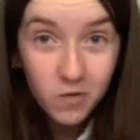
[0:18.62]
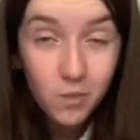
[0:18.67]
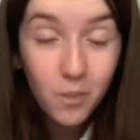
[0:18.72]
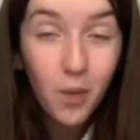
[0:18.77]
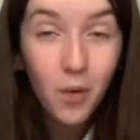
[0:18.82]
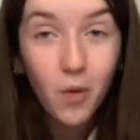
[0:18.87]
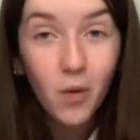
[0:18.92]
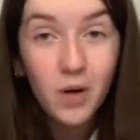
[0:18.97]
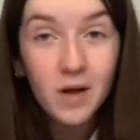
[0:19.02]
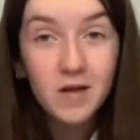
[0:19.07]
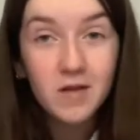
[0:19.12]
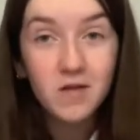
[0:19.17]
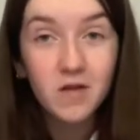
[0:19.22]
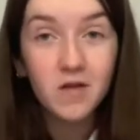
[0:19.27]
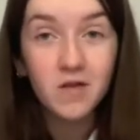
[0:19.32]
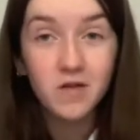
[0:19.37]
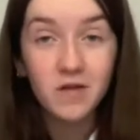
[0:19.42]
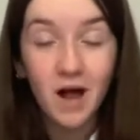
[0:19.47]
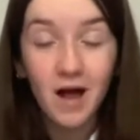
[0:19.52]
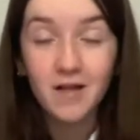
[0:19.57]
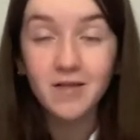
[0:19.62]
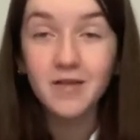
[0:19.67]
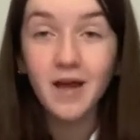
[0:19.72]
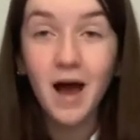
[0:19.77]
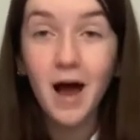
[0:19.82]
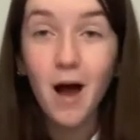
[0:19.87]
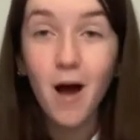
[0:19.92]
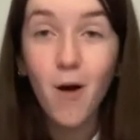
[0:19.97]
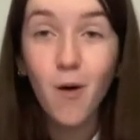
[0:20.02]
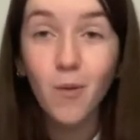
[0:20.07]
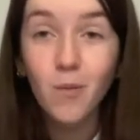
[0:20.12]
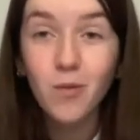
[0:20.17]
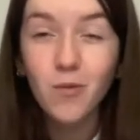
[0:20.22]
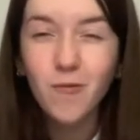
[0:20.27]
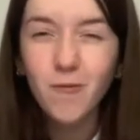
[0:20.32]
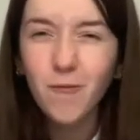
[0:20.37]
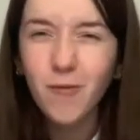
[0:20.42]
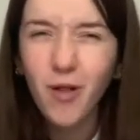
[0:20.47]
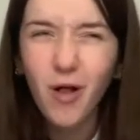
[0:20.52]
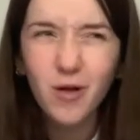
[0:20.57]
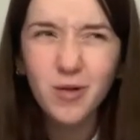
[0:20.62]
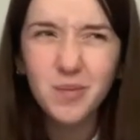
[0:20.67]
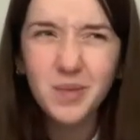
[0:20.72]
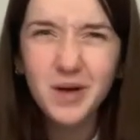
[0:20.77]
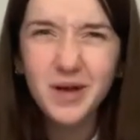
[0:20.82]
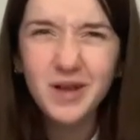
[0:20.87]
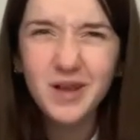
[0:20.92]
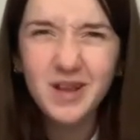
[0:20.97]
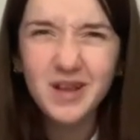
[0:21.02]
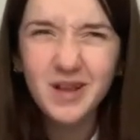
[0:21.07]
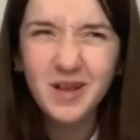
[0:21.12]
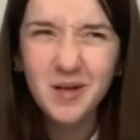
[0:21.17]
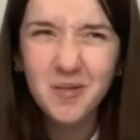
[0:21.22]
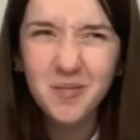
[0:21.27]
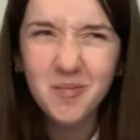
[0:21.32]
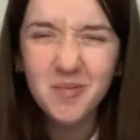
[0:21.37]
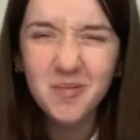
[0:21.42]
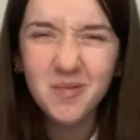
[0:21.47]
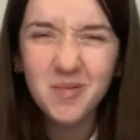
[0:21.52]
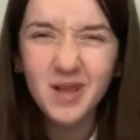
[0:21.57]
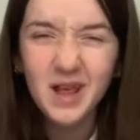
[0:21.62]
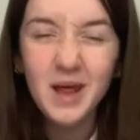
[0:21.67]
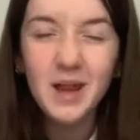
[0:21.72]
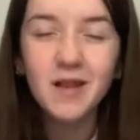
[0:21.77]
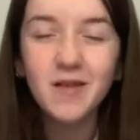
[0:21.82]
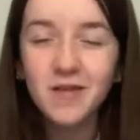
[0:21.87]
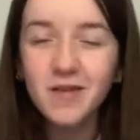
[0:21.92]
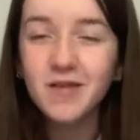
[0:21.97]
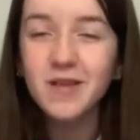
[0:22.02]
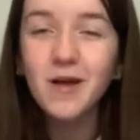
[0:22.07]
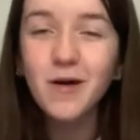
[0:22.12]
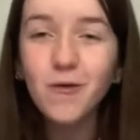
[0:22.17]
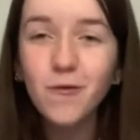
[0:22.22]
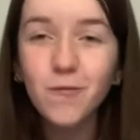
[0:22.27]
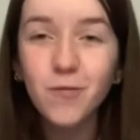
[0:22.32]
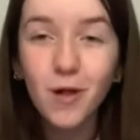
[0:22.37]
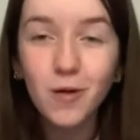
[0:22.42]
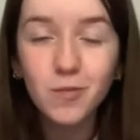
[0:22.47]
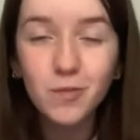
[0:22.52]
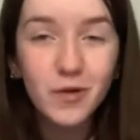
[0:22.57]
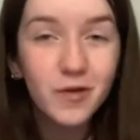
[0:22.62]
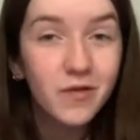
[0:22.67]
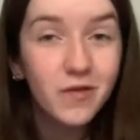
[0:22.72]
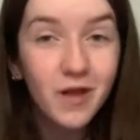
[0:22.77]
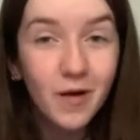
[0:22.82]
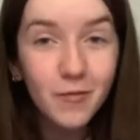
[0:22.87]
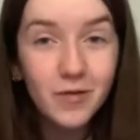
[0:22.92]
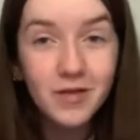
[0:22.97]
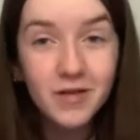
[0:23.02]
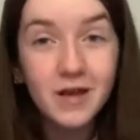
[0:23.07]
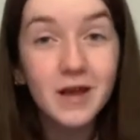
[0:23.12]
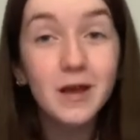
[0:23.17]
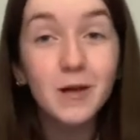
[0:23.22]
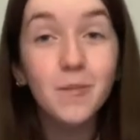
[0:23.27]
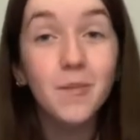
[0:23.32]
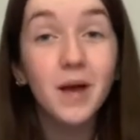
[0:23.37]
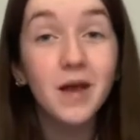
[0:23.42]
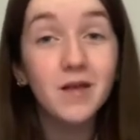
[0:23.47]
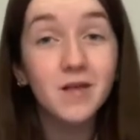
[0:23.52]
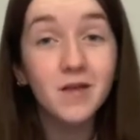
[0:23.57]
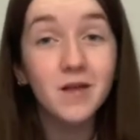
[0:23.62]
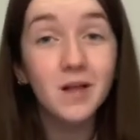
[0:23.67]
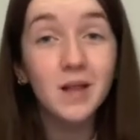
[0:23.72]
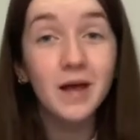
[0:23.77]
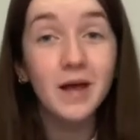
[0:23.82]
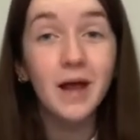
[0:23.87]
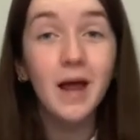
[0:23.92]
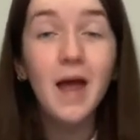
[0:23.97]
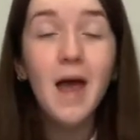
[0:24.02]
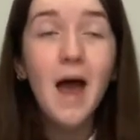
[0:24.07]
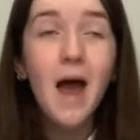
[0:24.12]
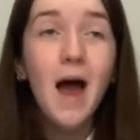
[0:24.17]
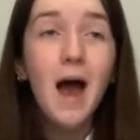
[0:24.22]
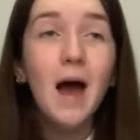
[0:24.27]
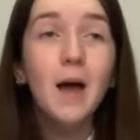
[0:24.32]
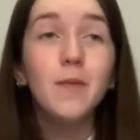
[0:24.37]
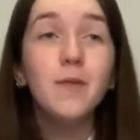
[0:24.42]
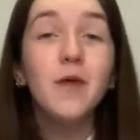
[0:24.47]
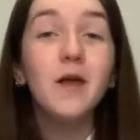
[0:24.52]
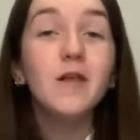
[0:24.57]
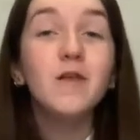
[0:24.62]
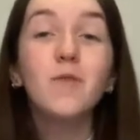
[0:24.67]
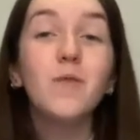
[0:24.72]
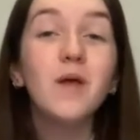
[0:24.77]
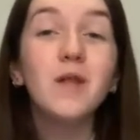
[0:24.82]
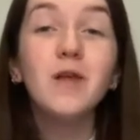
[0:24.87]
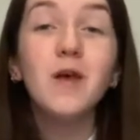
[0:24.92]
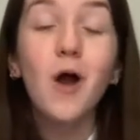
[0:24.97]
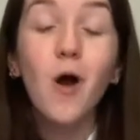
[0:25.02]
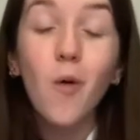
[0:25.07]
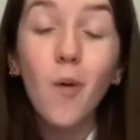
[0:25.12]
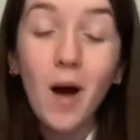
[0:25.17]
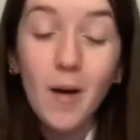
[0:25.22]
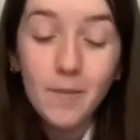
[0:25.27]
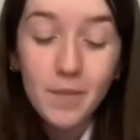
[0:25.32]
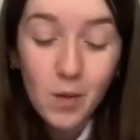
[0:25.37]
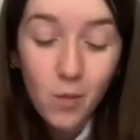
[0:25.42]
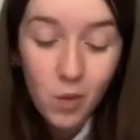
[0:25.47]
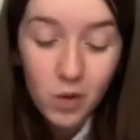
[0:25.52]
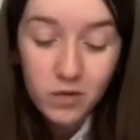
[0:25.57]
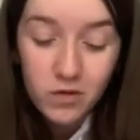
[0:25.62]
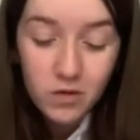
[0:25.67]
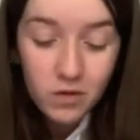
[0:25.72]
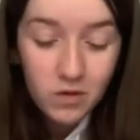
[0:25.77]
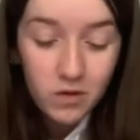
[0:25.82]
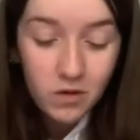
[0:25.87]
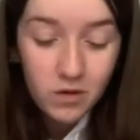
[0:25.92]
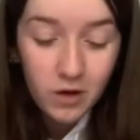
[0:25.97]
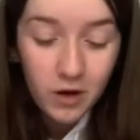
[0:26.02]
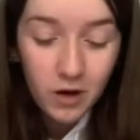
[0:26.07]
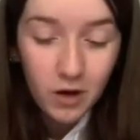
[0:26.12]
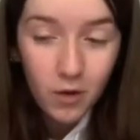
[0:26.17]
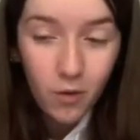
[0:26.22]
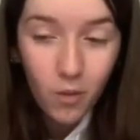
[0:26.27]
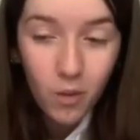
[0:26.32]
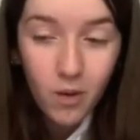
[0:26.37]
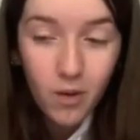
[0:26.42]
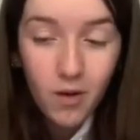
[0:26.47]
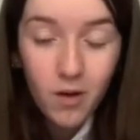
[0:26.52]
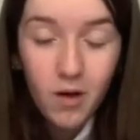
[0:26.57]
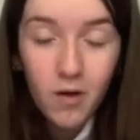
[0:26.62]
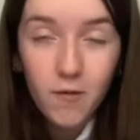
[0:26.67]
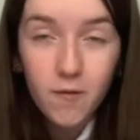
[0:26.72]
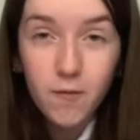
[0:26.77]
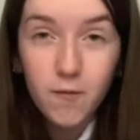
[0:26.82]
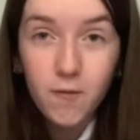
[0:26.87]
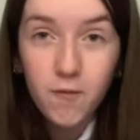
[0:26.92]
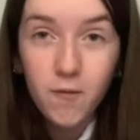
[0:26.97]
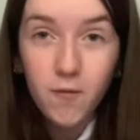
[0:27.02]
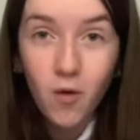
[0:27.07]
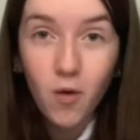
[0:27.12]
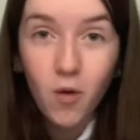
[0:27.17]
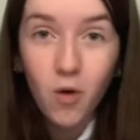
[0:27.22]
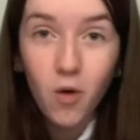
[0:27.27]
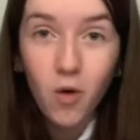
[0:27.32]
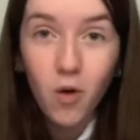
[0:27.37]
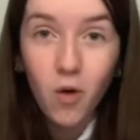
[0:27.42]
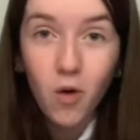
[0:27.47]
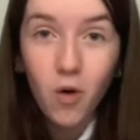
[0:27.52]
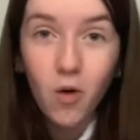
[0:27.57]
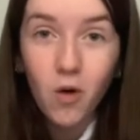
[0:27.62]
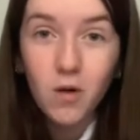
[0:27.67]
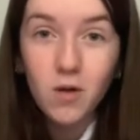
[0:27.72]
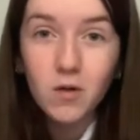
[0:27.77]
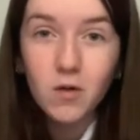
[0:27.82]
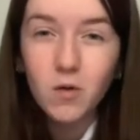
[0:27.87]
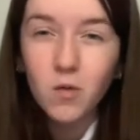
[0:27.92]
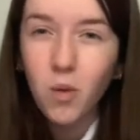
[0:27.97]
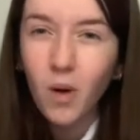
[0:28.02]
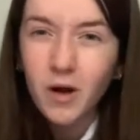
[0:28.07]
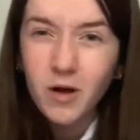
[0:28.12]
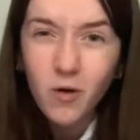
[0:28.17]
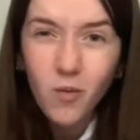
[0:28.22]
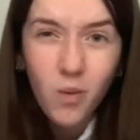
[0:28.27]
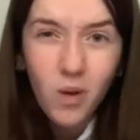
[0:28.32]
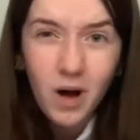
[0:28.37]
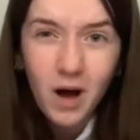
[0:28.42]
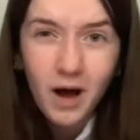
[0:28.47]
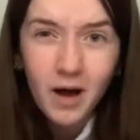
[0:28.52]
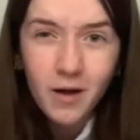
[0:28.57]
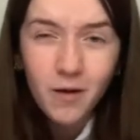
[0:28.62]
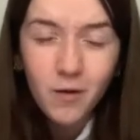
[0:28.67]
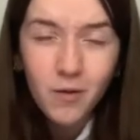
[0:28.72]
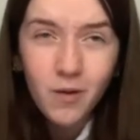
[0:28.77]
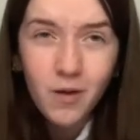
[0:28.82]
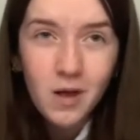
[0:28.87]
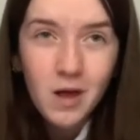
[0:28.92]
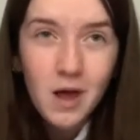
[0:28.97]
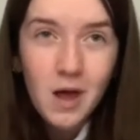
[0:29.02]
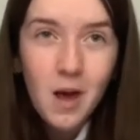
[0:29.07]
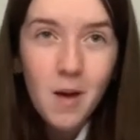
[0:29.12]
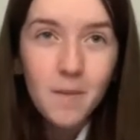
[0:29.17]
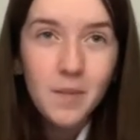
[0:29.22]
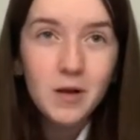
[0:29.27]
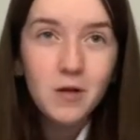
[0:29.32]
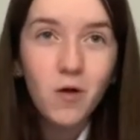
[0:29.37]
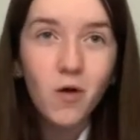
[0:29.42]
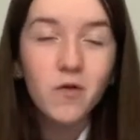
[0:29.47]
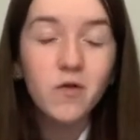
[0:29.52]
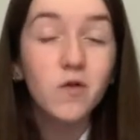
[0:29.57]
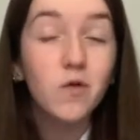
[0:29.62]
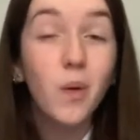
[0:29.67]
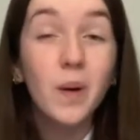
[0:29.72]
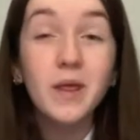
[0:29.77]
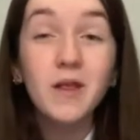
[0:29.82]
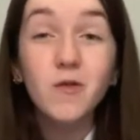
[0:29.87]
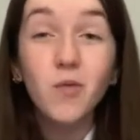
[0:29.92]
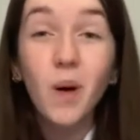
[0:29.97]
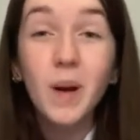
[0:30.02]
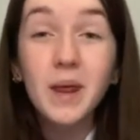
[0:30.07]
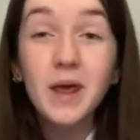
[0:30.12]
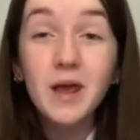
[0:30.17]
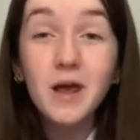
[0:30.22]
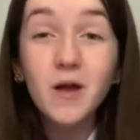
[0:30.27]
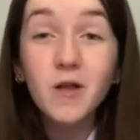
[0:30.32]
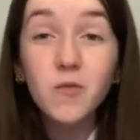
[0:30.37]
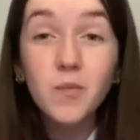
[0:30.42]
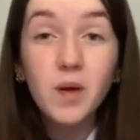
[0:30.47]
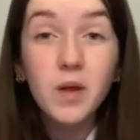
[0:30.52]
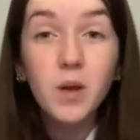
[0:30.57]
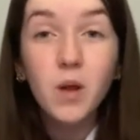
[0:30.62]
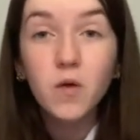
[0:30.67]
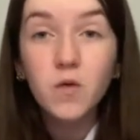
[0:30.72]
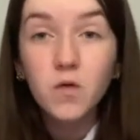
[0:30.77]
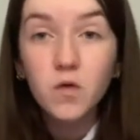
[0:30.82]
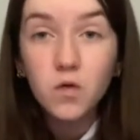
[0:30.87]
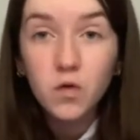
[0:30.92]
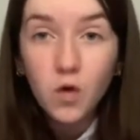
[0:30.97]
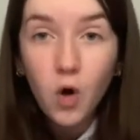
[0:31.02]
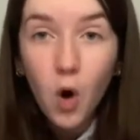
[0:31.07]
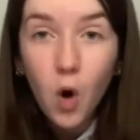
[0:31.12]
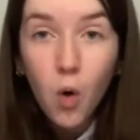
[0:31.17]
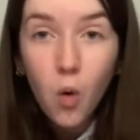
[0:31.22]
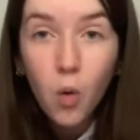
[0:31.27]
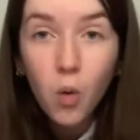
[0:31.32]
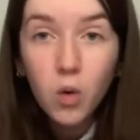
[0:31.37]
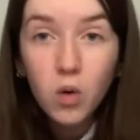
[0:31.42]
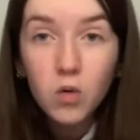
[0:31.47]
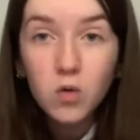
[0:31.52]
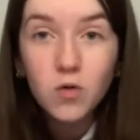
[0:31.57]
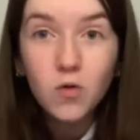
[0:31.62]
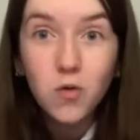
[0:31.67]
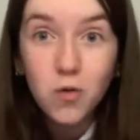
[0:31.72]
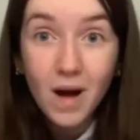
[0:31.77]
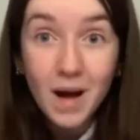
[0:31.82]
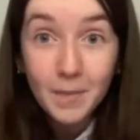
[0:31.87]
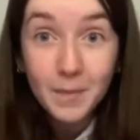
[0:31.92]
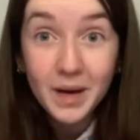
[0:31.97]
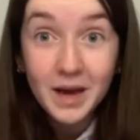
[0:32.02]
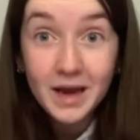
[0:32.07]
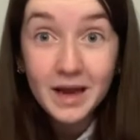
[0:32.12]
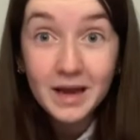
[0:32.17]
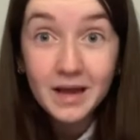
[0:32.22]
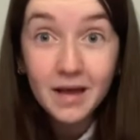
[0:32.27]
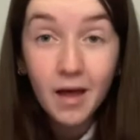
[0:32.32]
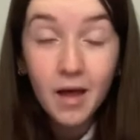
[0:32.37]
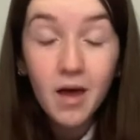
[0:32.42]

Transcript: but it's a sat down vlogmas. It's still vlogmas 17 basically. This video I've been wanting to do for quite a while because 2020 has been so crappy